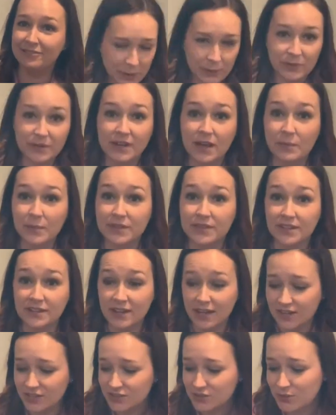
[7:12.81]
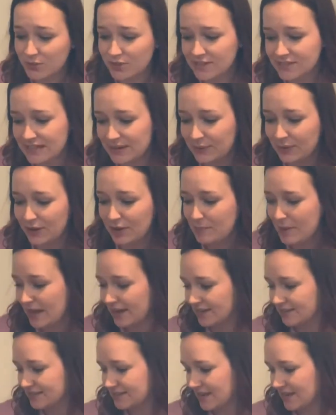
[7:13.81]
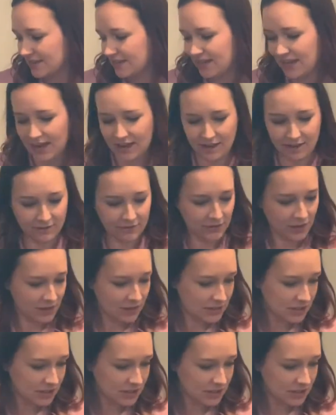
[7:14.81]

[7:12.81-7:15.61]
We were done with our dinosaurs. They were all back inside the cave.